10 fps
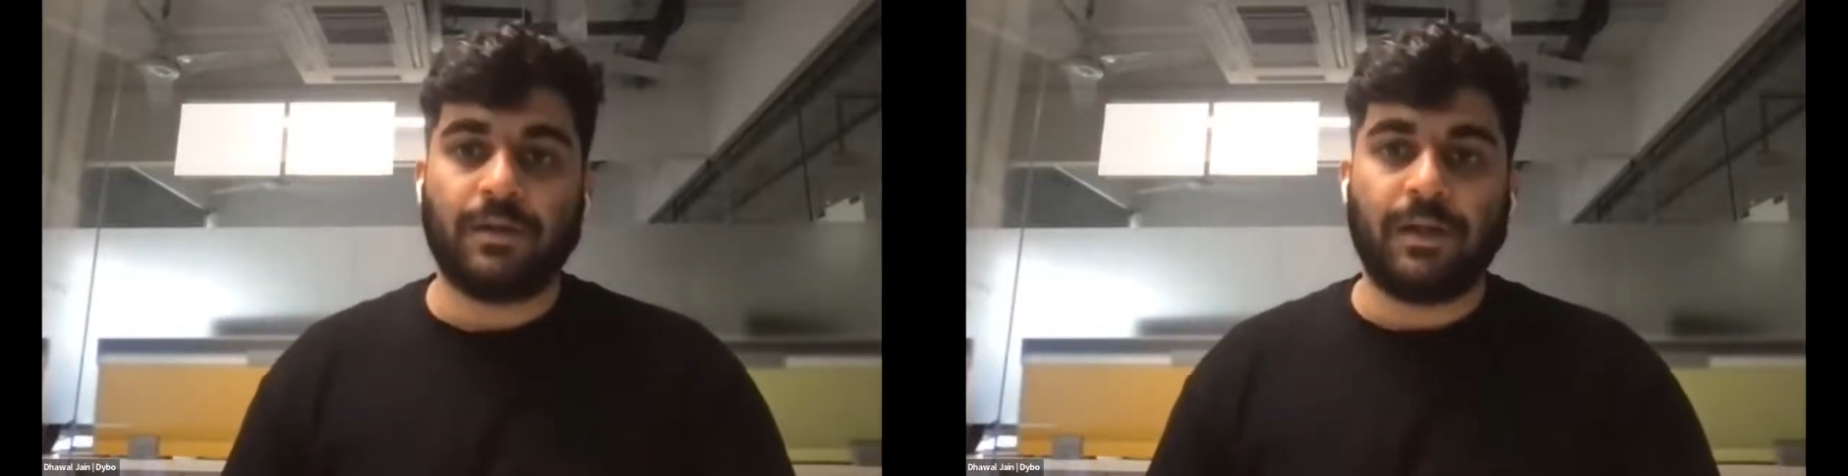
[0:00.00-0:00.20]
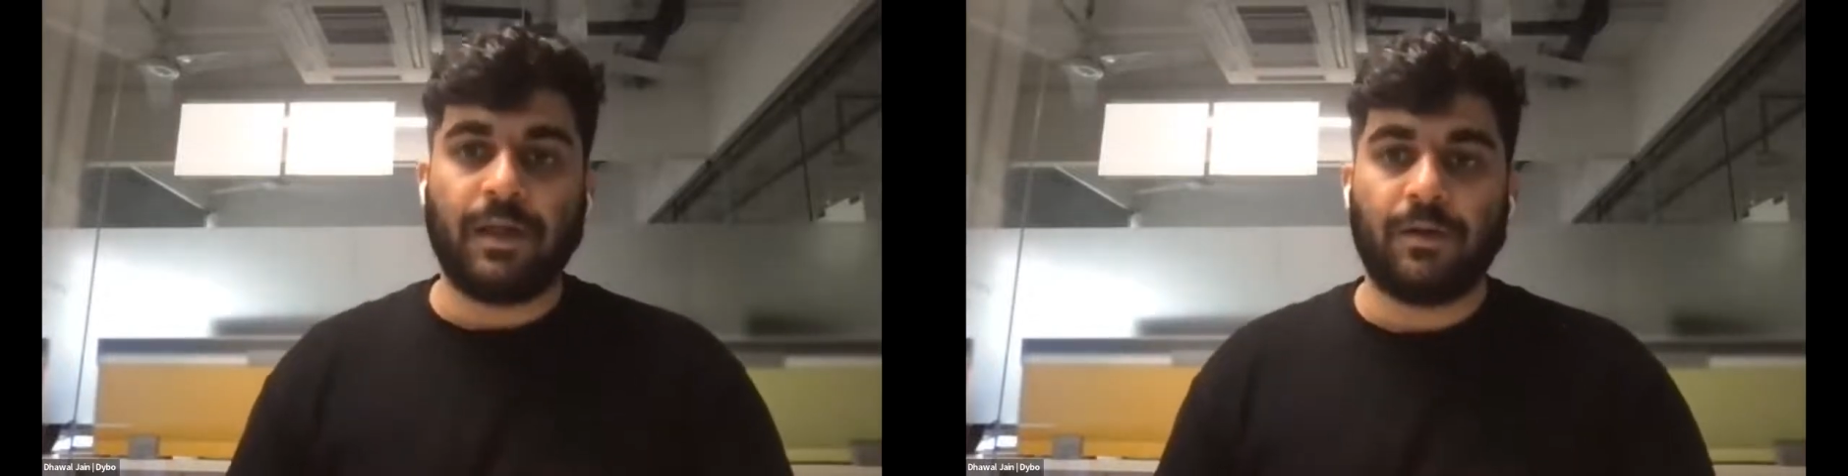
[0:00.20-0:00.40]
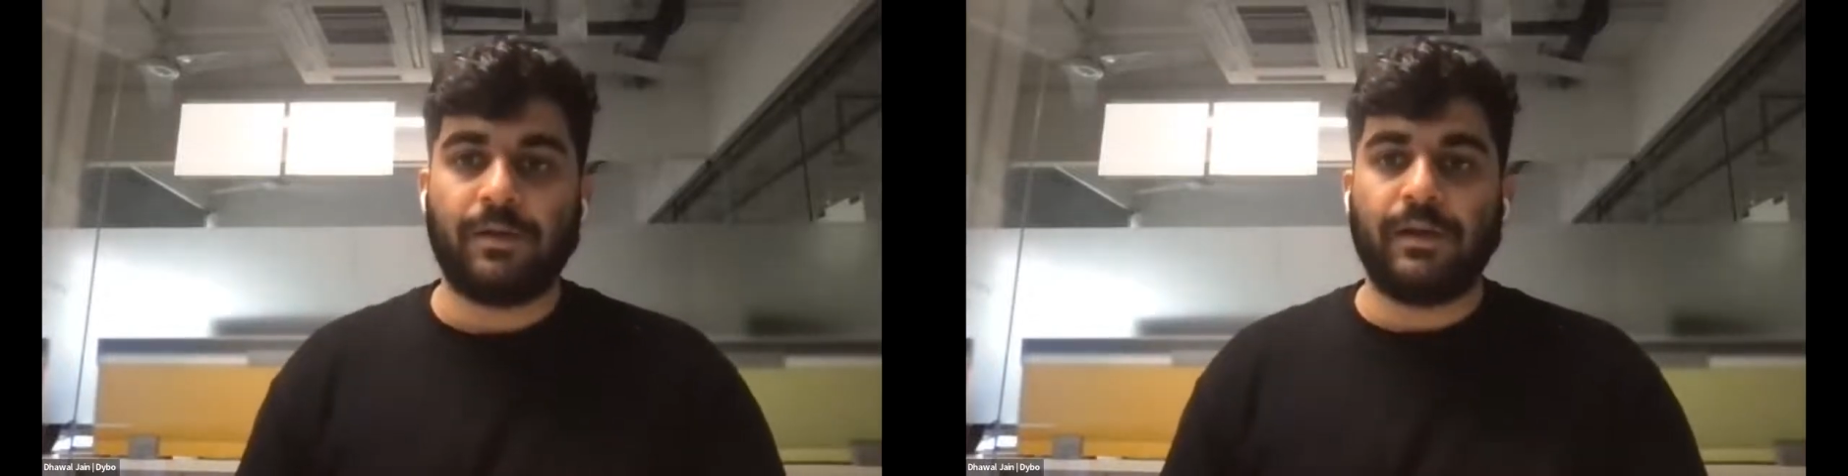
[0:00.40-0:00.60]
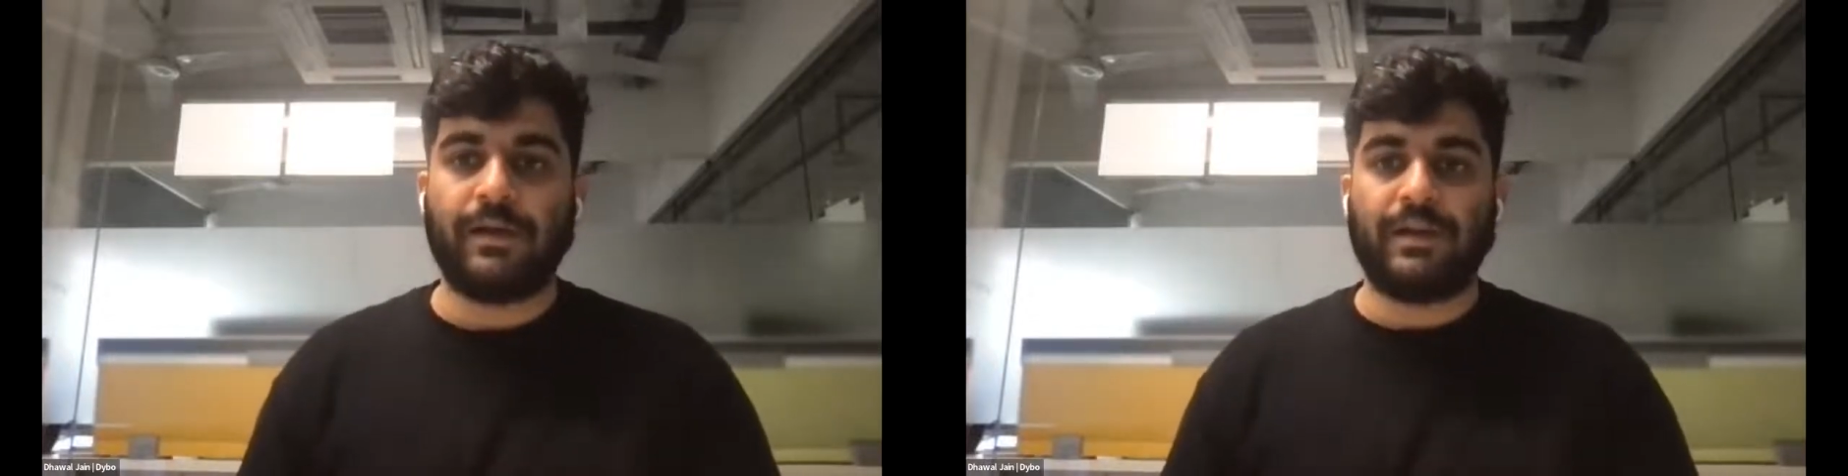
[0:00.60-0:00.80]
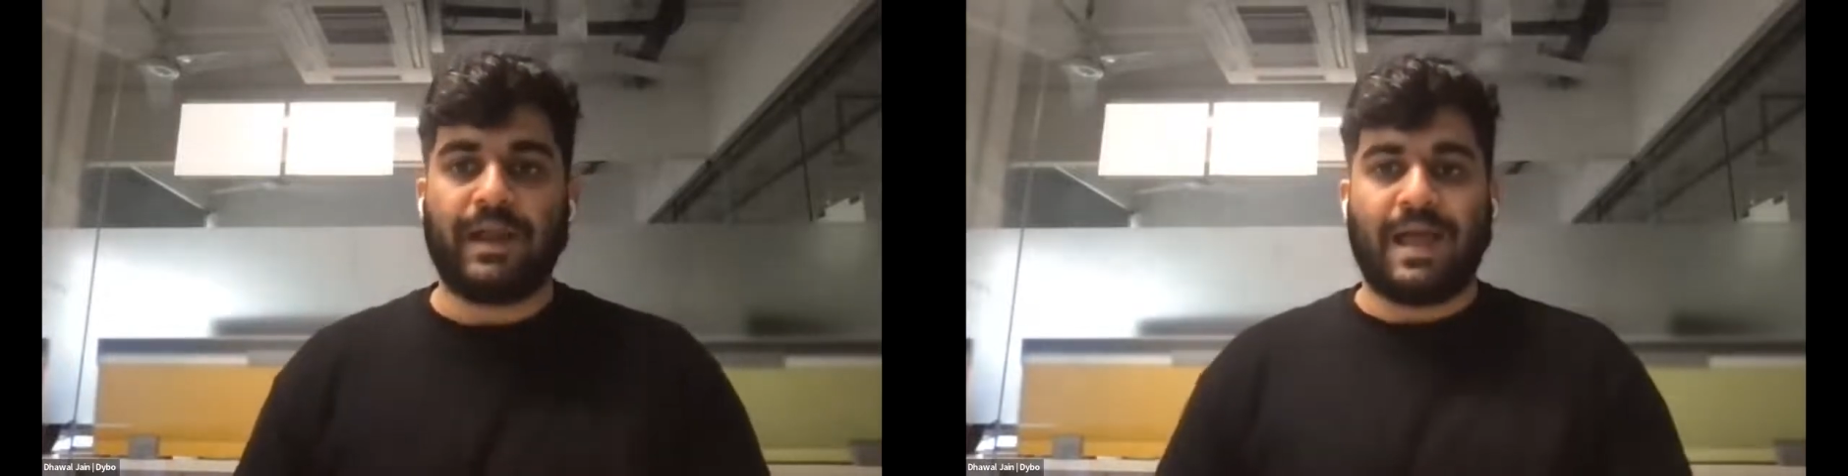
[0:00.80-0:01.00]
a day on
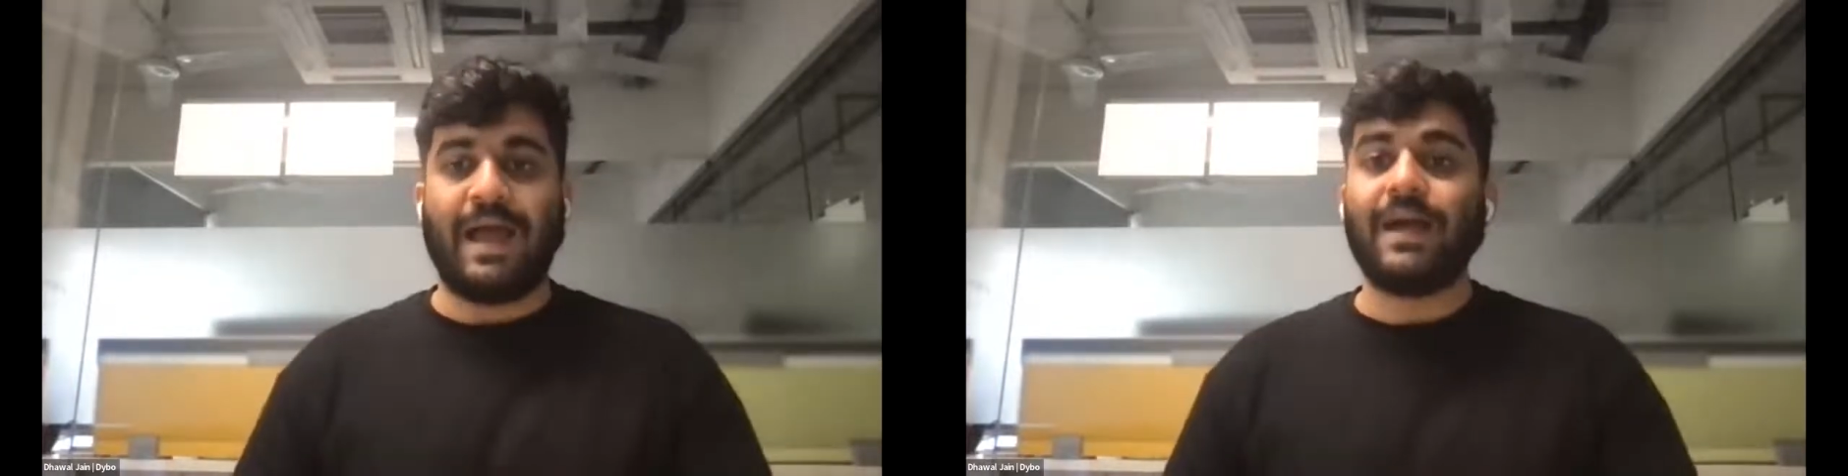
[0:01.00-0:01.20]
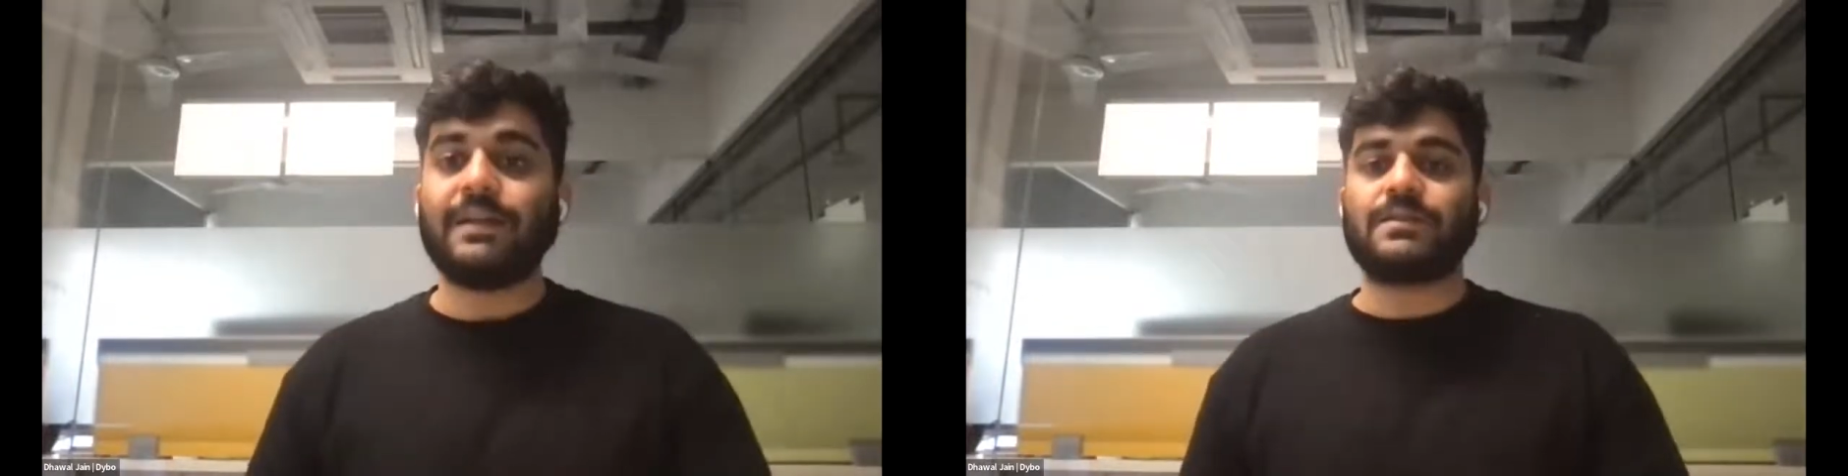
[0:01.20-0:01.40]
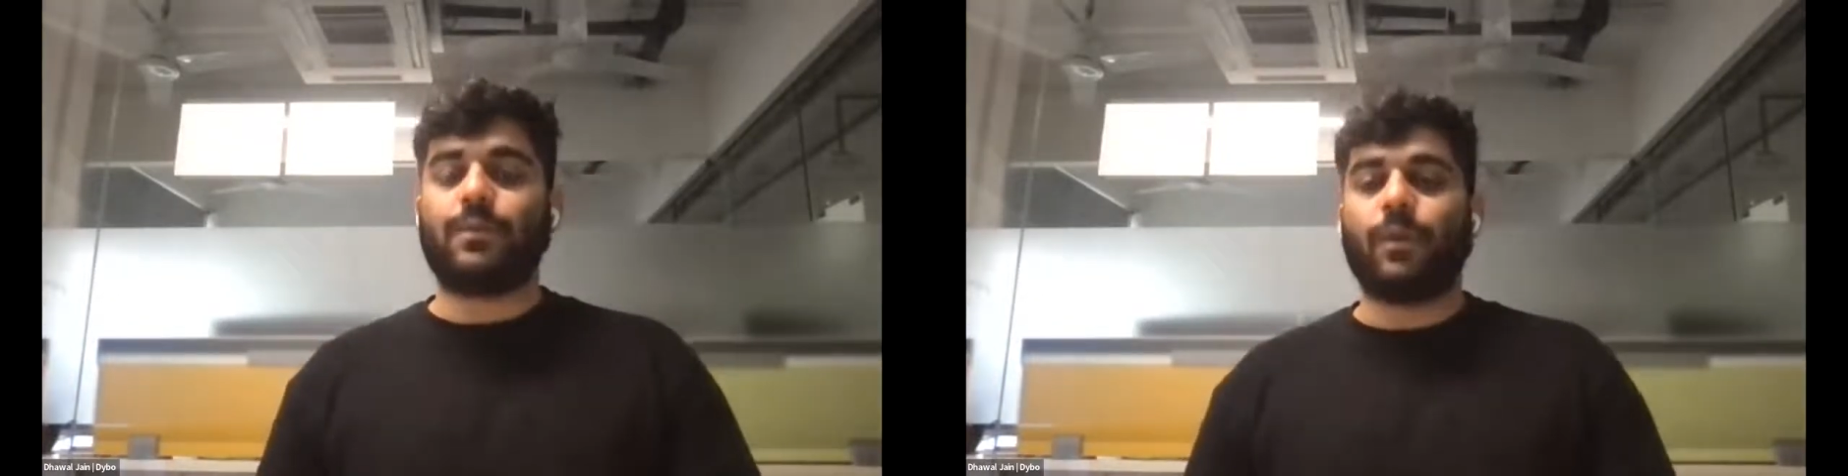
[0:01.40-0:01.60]
LinkedIn ads?